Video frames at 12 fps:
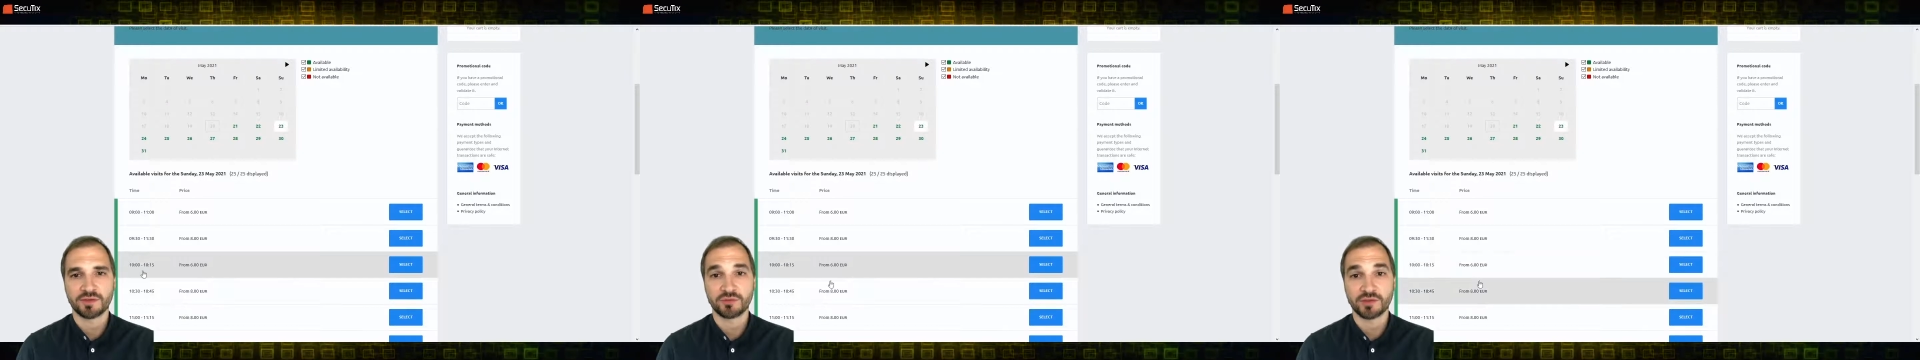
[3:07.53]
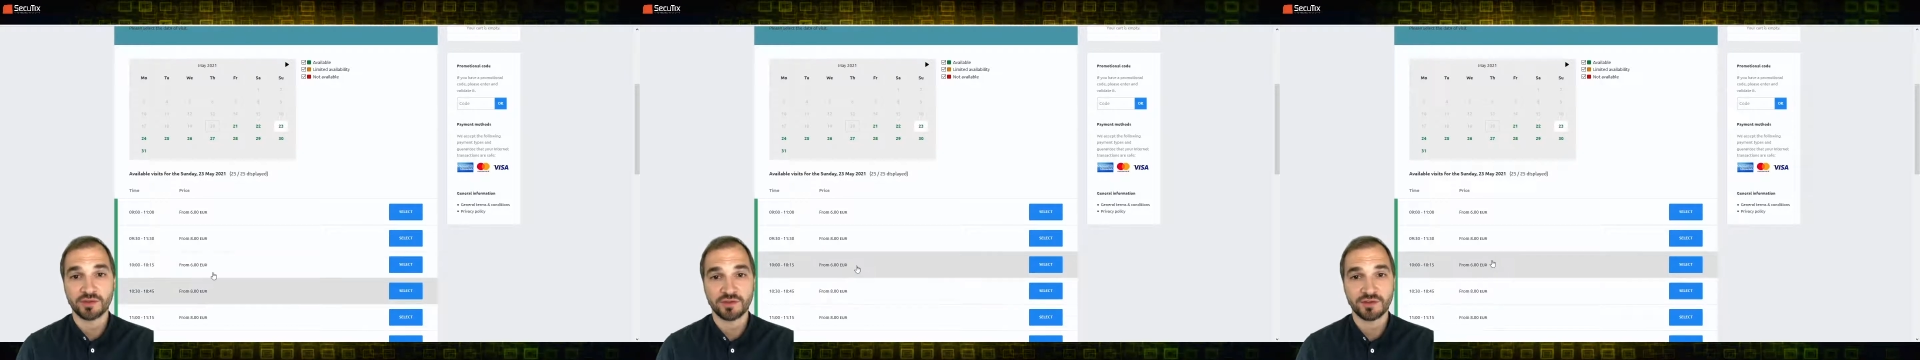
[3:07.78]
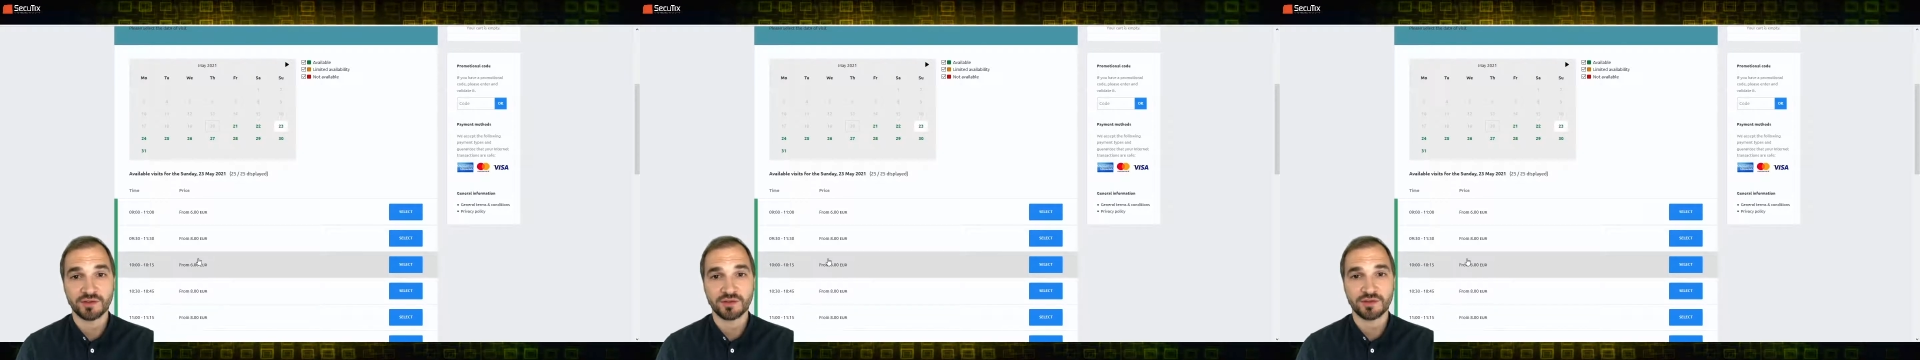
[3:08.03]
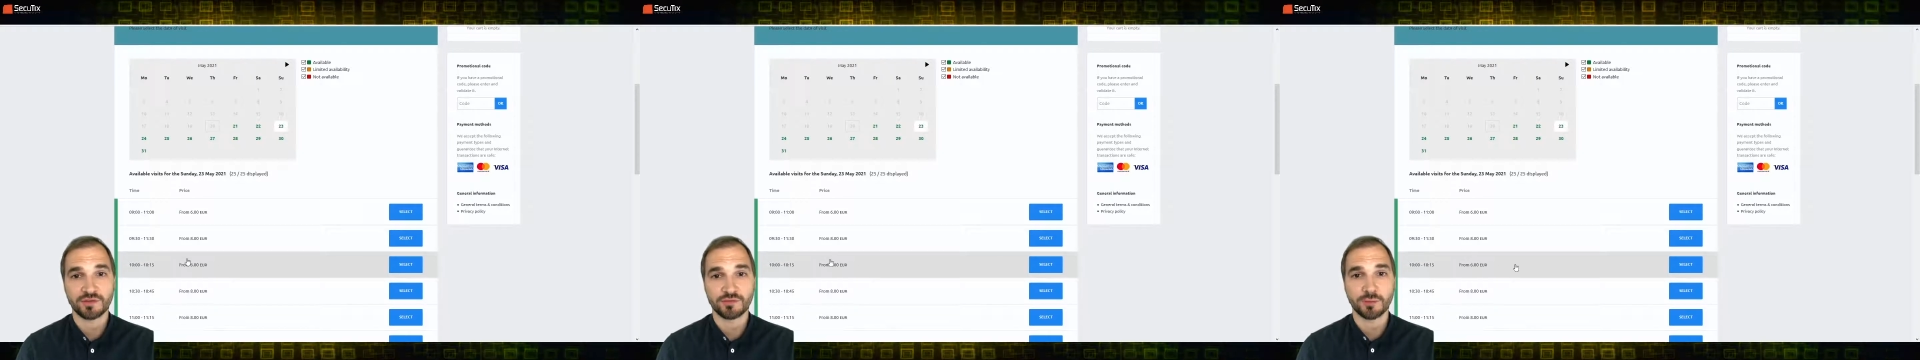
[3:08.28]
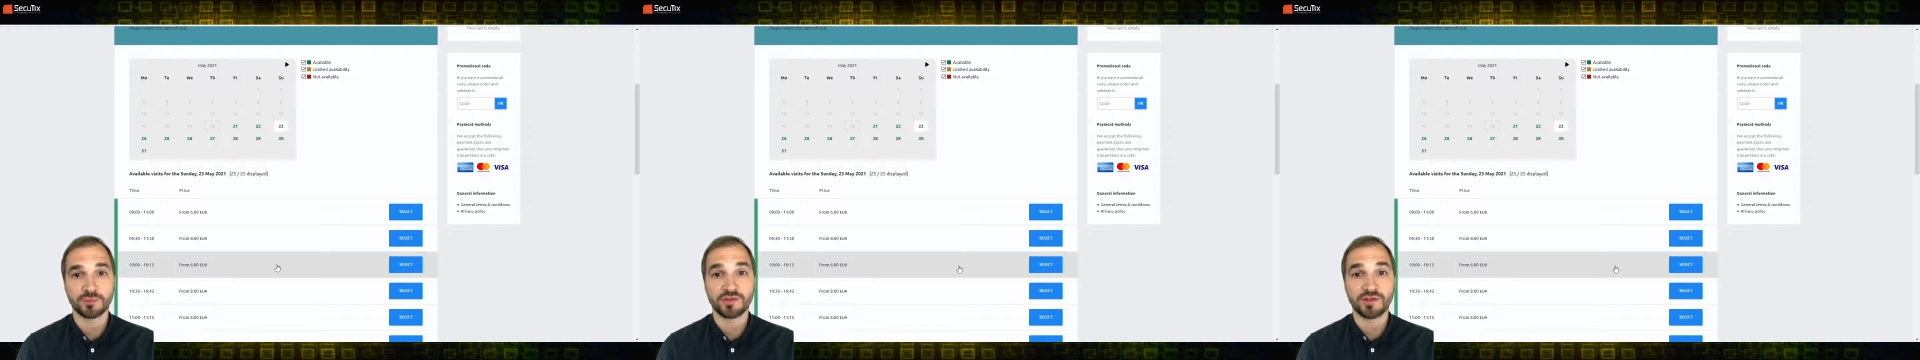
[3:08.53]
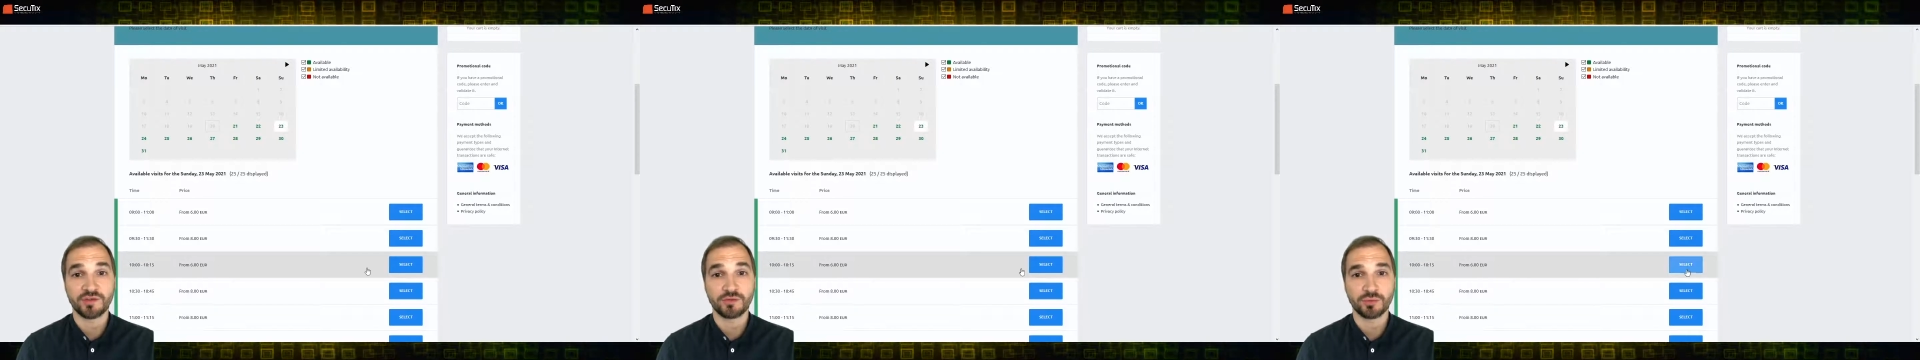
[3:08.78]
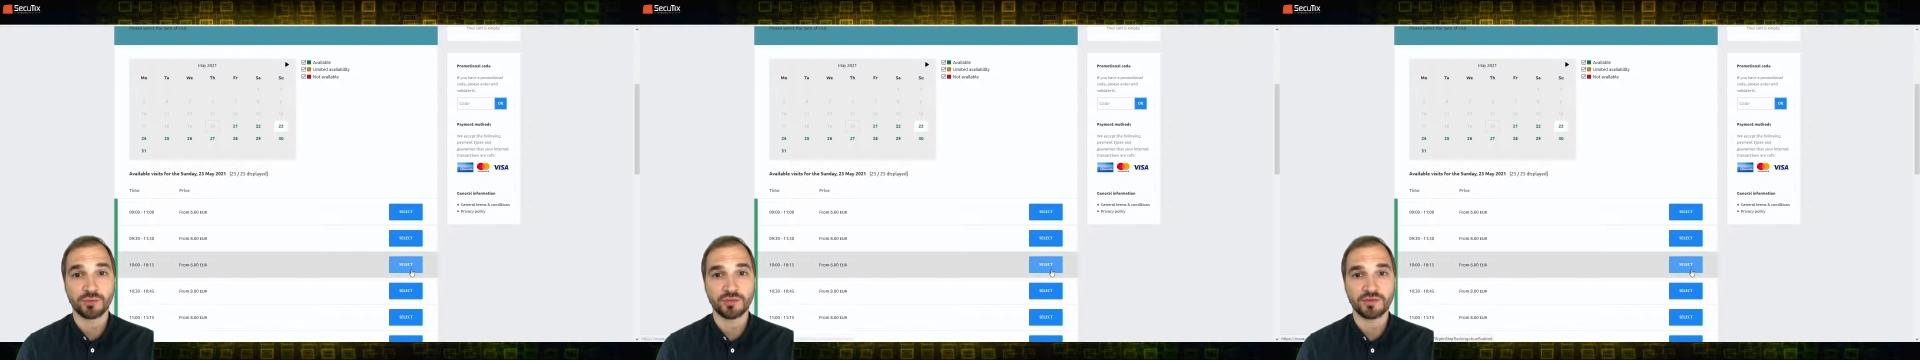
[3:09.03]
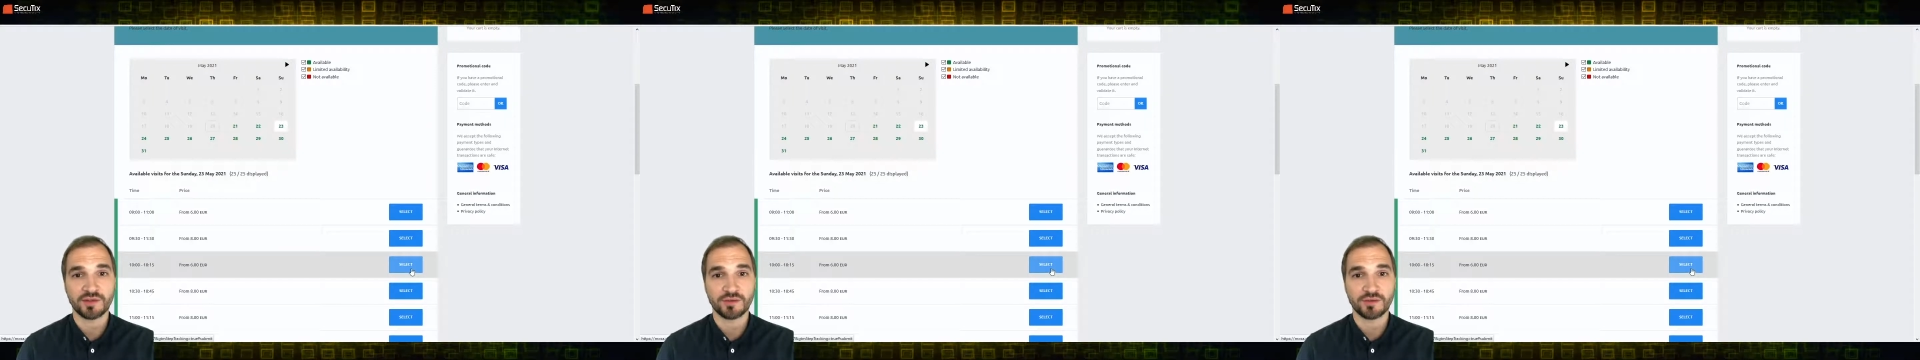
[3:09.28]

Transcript: And you can see here it's from €6.